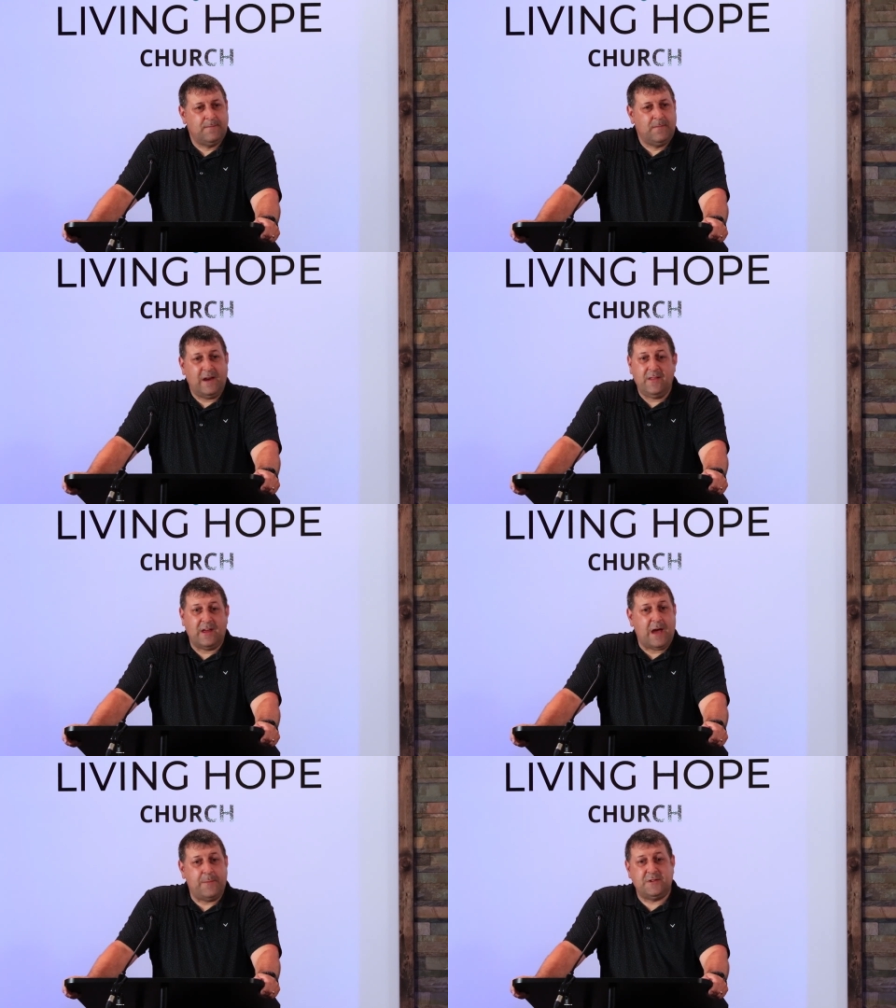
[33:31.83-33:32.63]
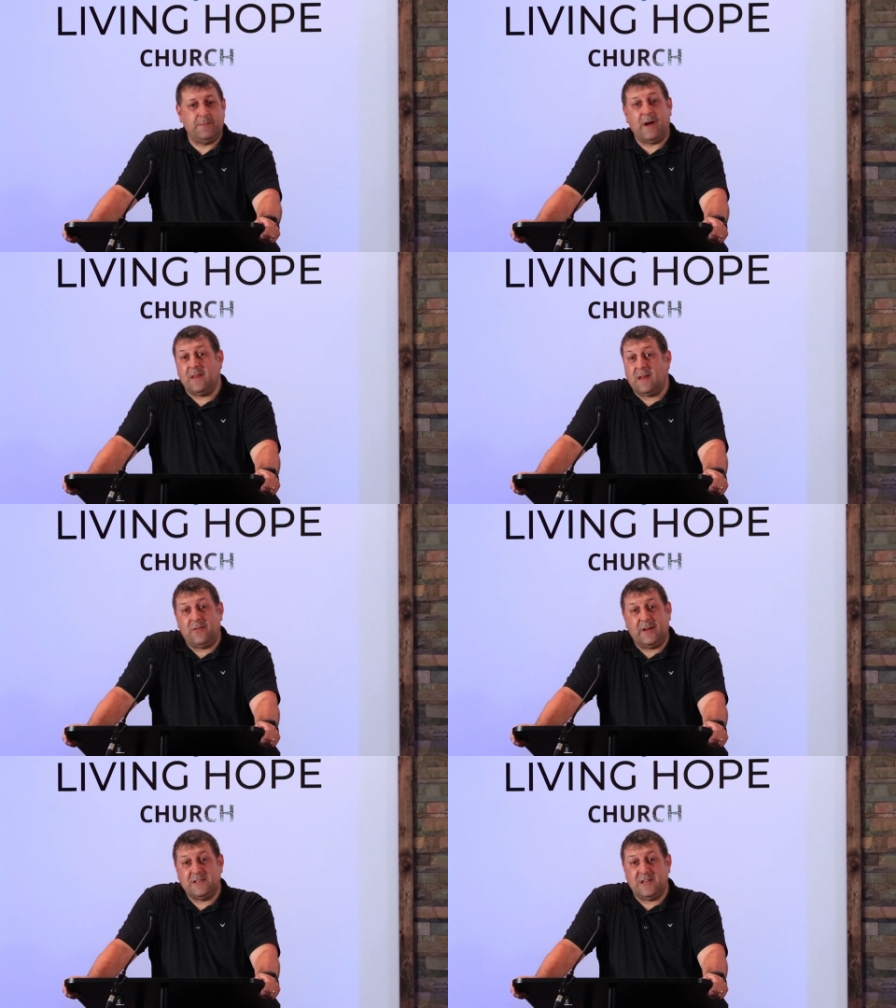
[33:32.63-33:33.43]
Anything happens in my life,
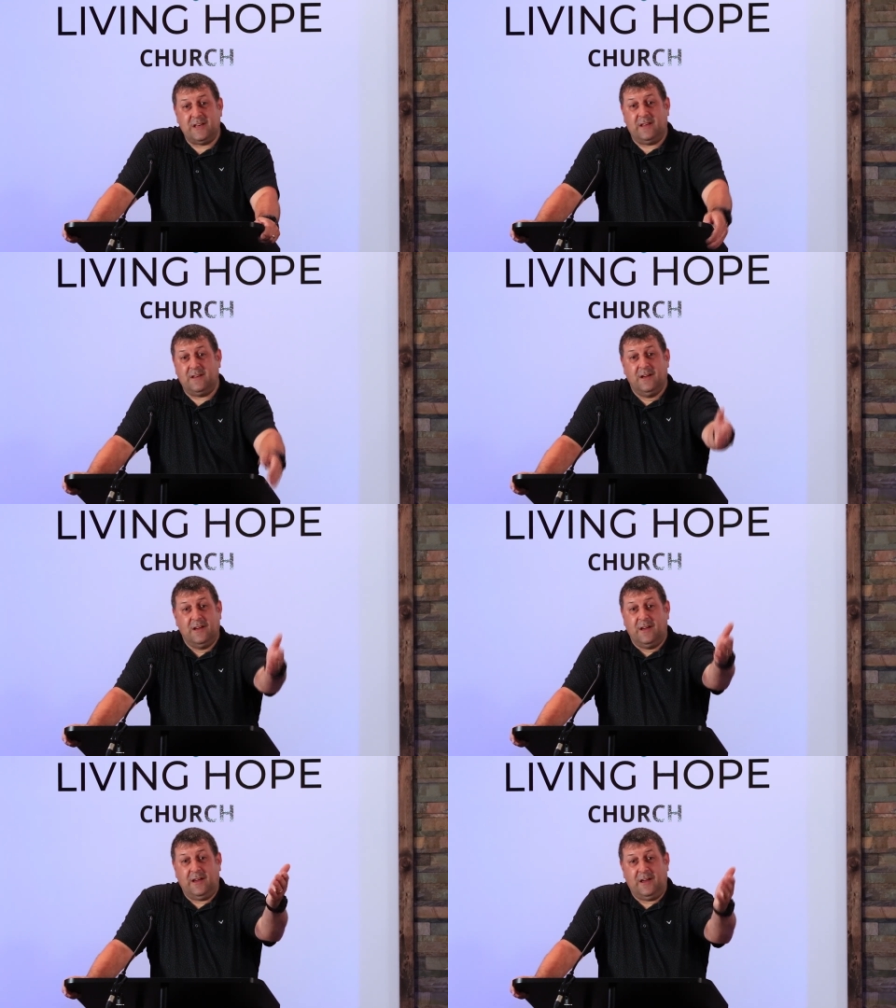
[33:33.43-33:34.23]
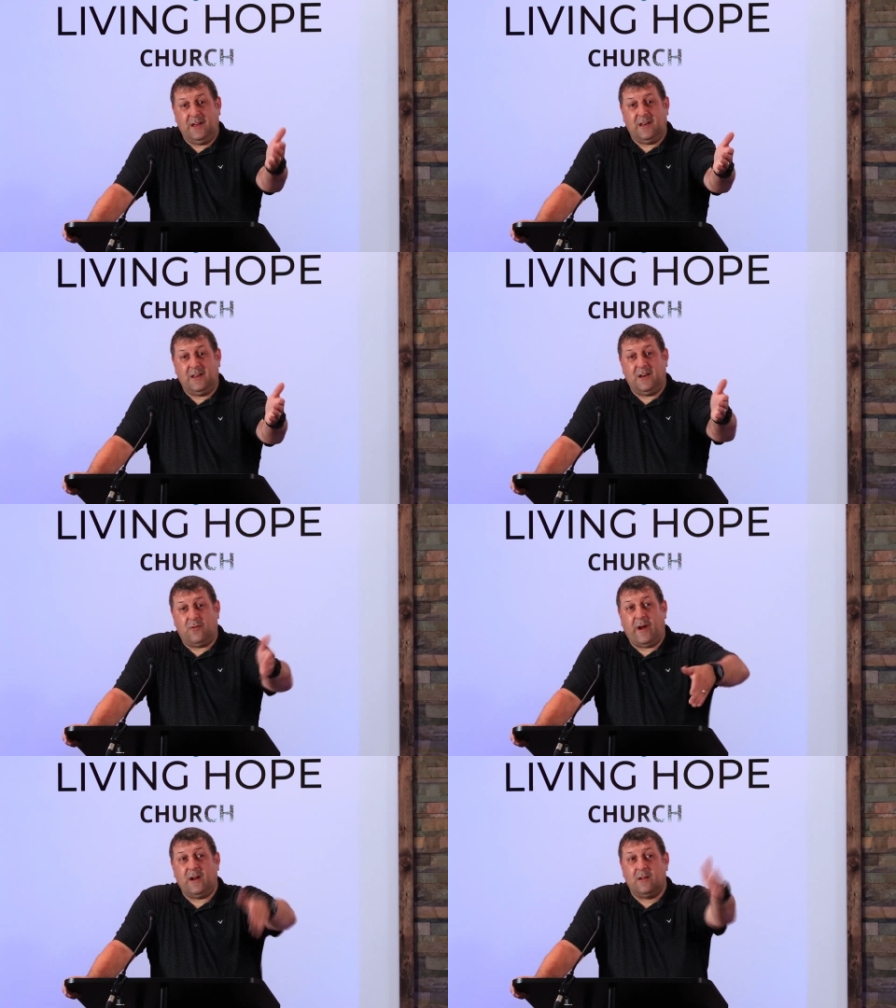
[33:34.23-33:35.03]
like I said, in, in, in a
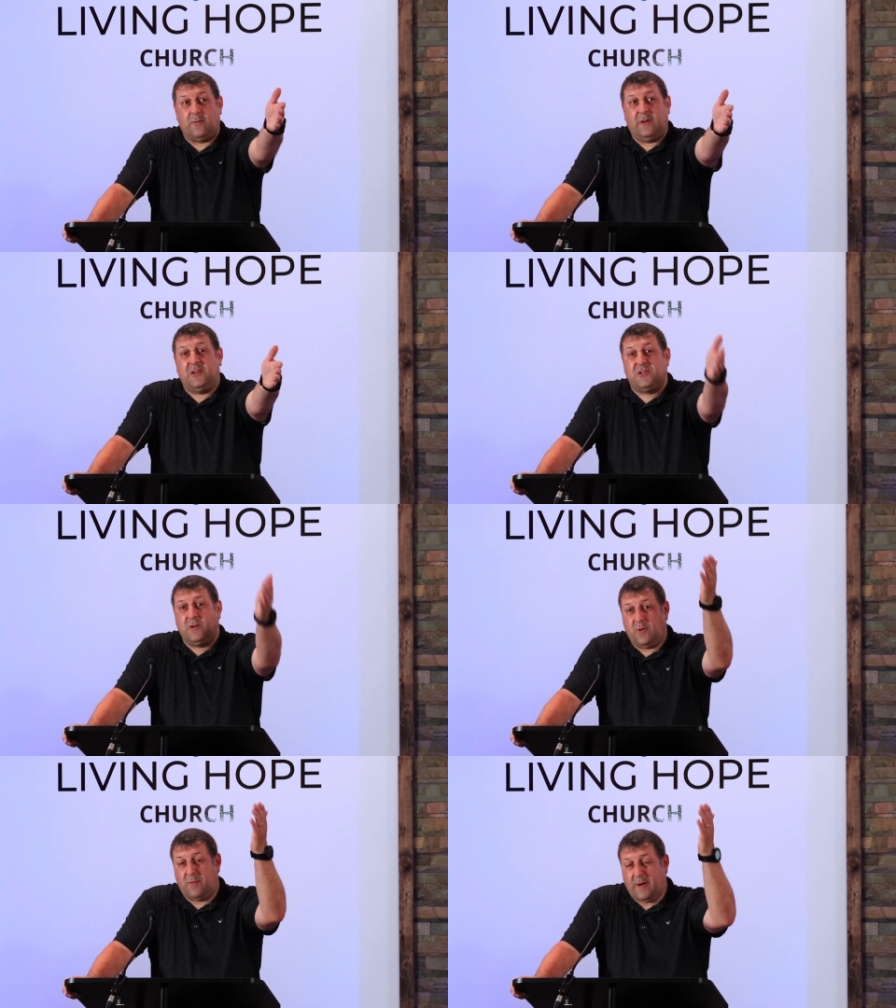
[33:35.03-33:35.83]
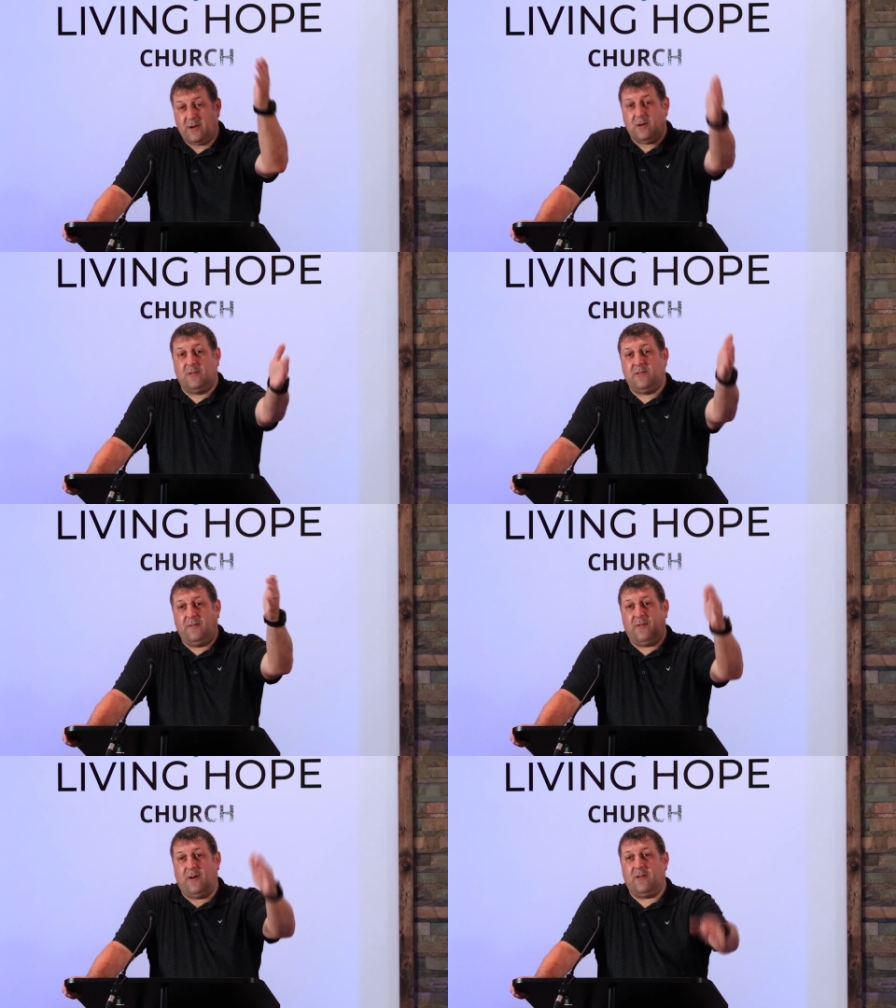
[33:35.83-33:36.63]
regular relationship with my earthly
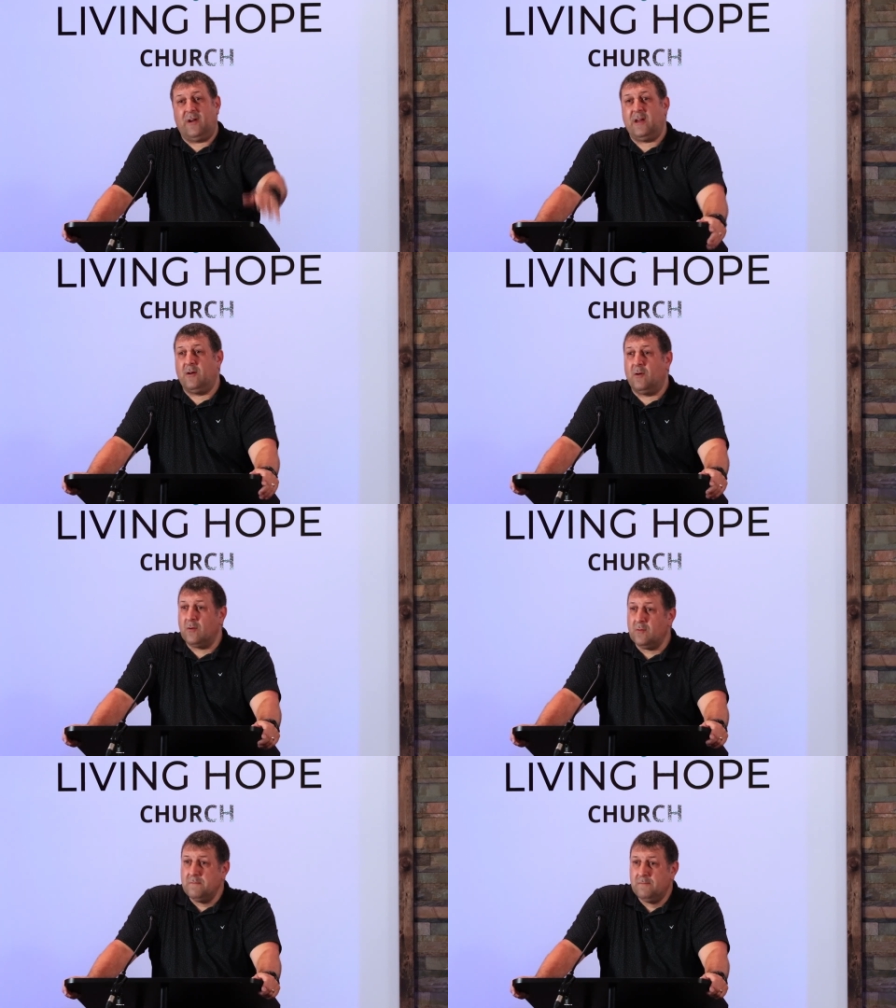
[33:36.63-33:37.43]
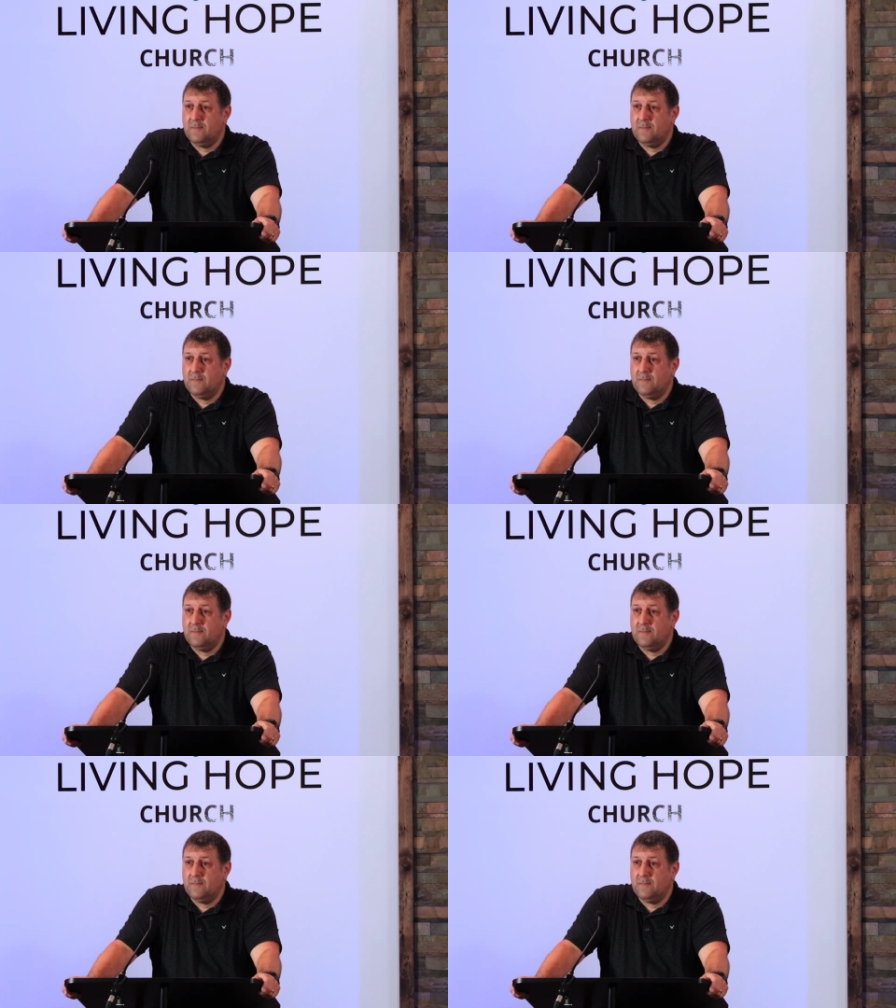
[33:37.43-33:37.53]
Father, I can go to Him.